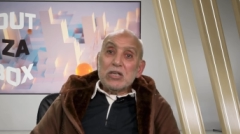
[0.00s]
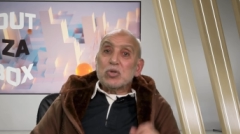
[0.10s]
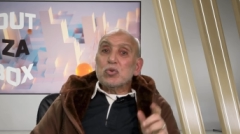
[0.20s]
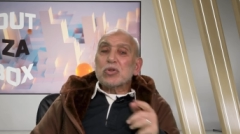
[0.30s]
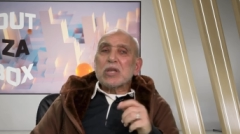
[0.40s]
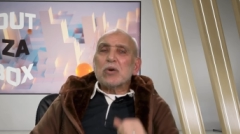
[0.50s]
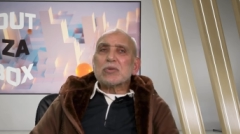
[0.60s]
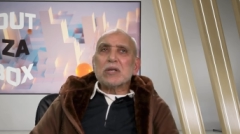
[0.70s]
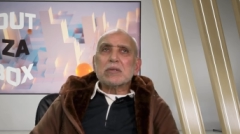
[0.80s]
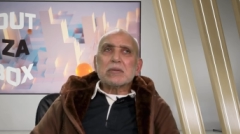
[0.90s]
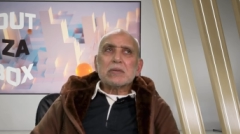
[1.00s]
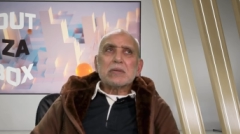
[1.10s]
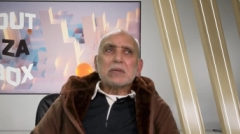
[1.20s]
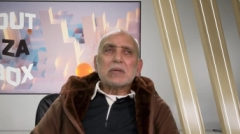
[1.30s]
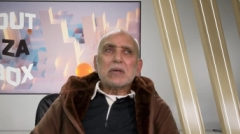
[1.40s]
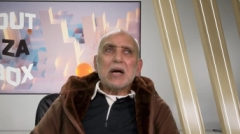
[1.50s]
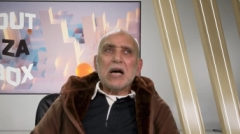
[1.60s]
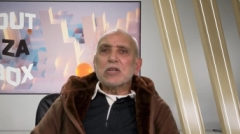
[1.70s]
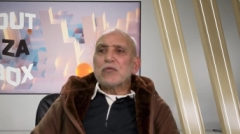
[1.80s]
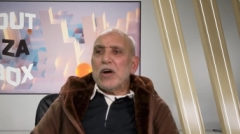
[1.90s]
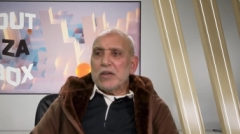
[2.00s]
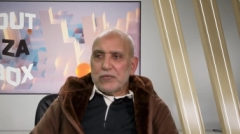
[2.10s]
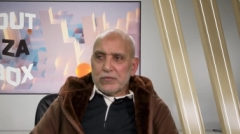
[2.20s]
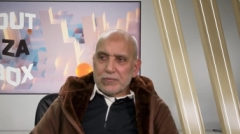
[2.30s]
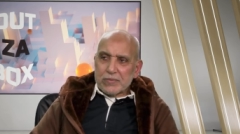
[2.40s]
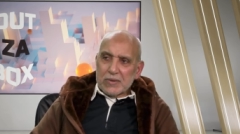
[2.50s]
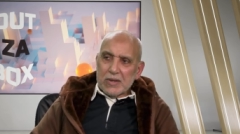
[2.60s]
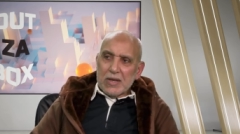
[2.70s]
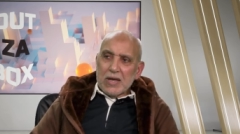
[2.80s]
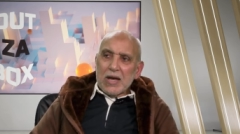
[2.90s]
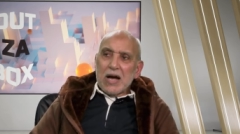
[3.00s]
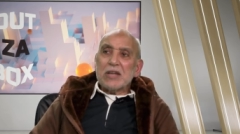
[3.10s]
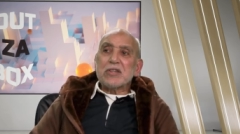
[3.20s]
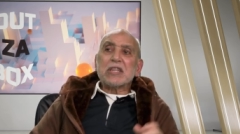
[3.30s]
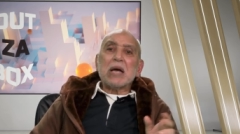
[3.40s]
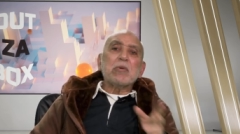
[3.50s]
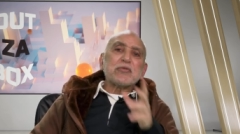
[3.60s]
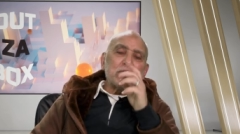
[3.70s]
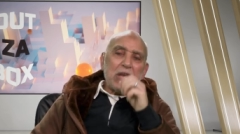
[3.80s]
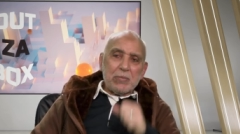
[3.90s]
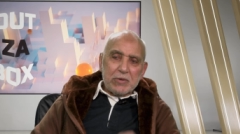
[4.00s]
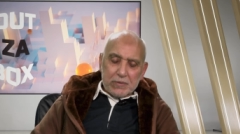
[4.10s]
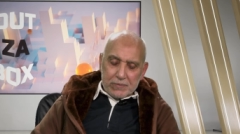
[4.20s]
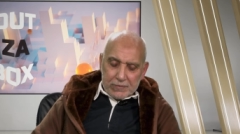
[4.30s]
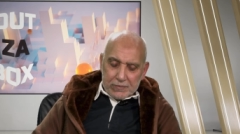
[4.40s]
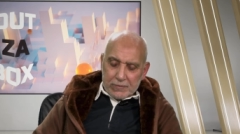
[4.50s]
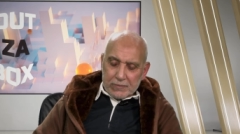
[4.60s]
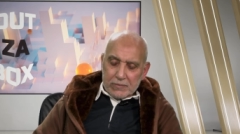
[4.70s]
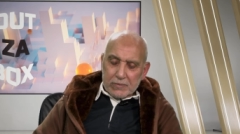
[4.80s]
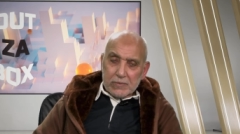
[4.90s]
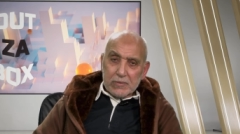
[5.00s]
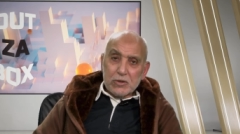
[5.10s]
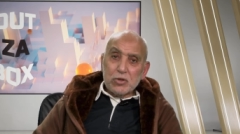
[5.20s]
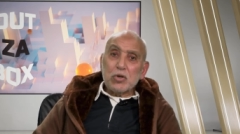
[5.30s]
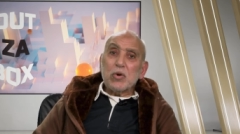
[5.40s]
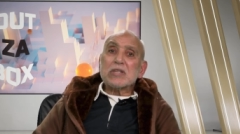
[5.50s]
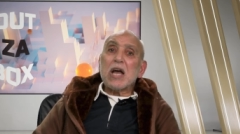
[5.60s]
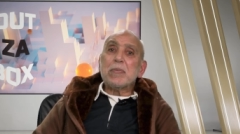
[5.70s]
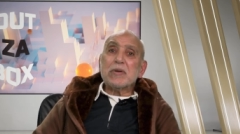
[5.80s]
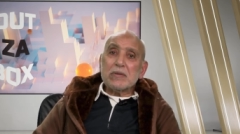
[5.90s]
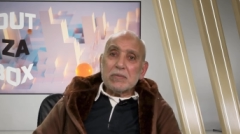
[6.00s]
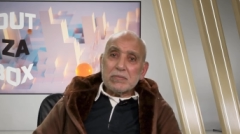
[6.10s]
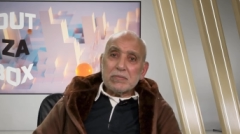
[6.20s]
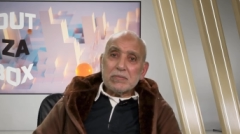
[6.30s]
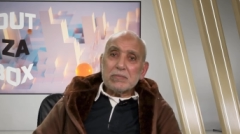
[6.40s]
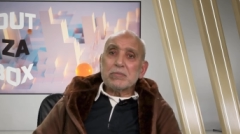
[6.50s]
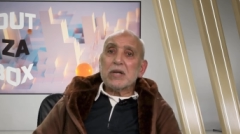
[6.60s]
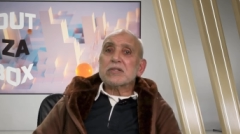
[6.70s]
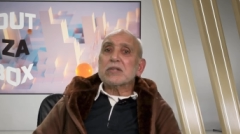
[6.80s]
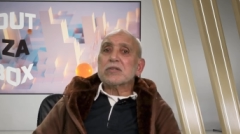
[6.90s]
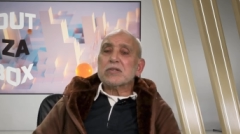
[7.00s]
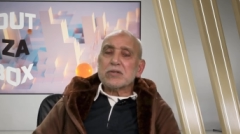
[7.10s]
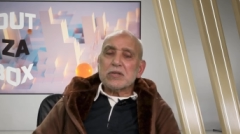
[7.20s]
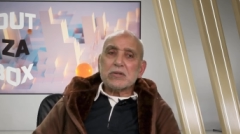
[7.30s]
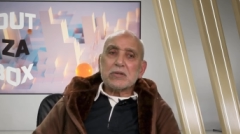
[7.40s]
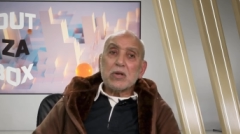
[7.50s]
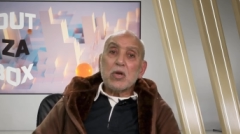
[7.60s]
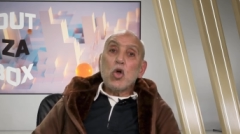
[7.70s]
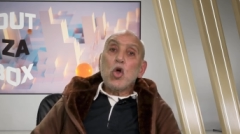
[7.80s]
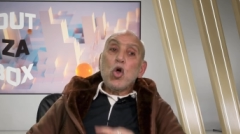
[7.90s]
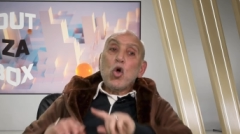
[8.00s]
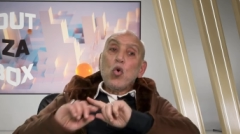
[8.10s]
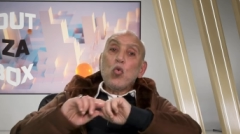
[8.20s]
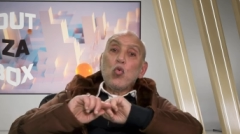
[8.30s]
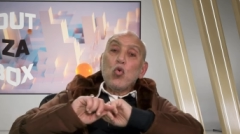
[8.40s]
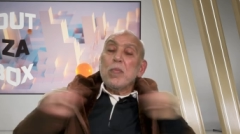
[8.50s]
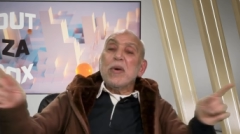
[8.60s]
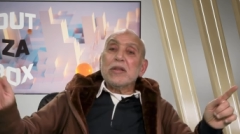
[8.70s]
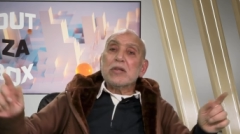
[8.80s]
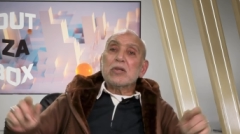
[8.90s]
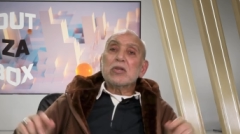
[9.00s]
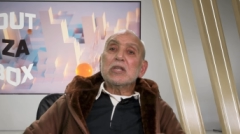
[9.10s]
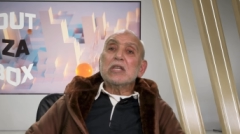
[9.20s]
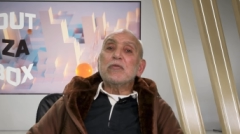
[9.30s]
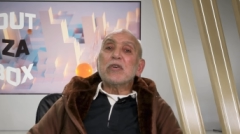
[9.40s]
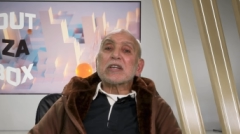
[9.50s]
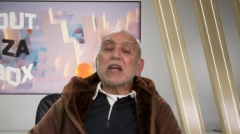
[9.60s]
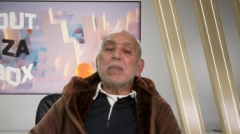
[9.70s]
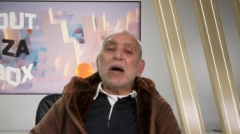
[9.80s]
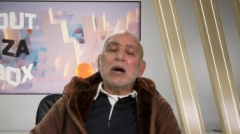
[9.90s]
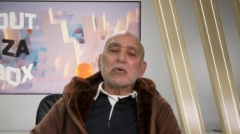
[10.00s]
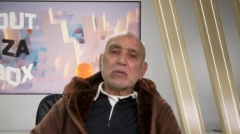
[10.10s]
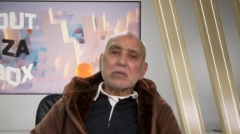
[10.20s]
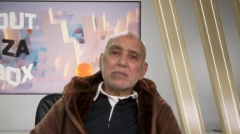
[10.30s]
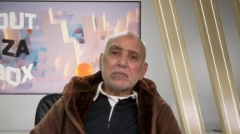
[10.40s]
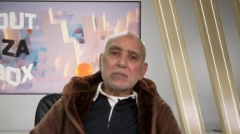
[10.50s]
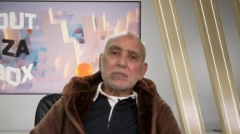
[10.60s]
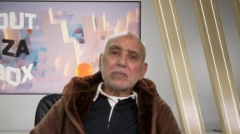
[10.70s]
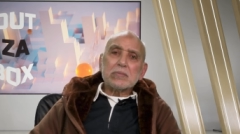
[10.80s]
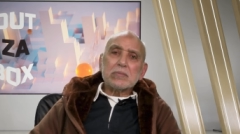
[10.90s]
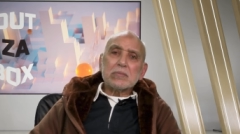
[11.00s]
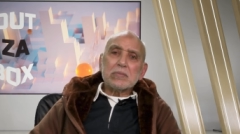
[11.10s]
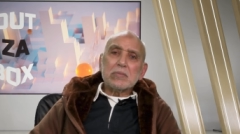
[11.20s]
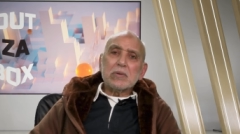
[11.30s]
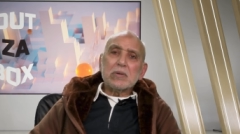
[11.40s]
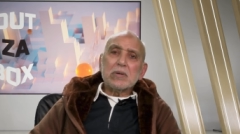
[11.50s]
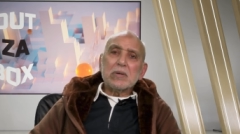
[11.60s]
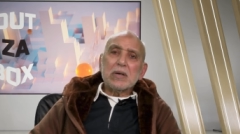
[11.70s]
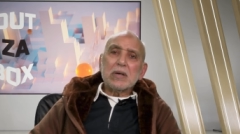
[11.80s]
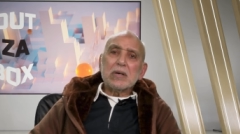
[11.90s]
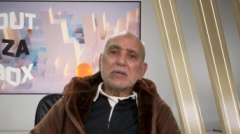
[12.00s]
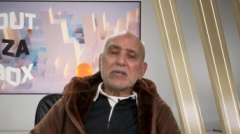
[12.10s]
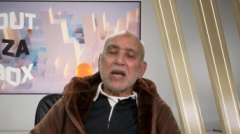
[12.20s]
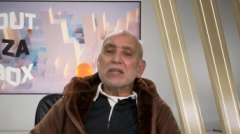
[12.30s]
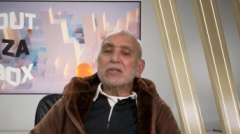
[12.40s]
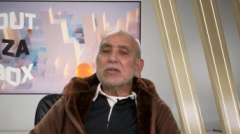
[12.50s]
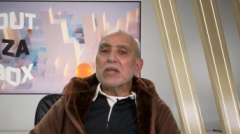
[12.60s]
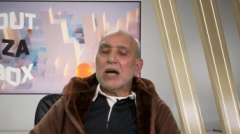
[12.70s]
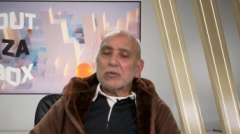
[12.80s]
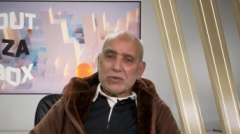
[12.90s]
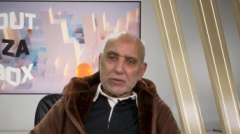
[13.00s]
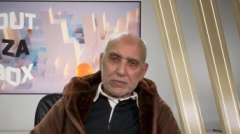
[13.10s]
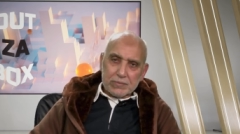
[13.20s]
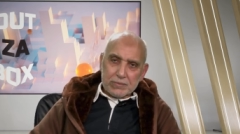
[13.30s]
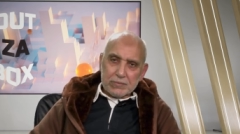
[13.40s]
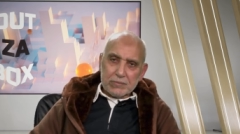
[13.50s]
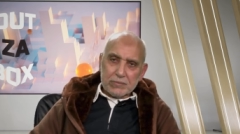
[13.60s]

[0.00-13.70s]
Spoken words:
in 2005, at the time of tsunami, you know what happened, brothers and sisters? Women never come outside their houses.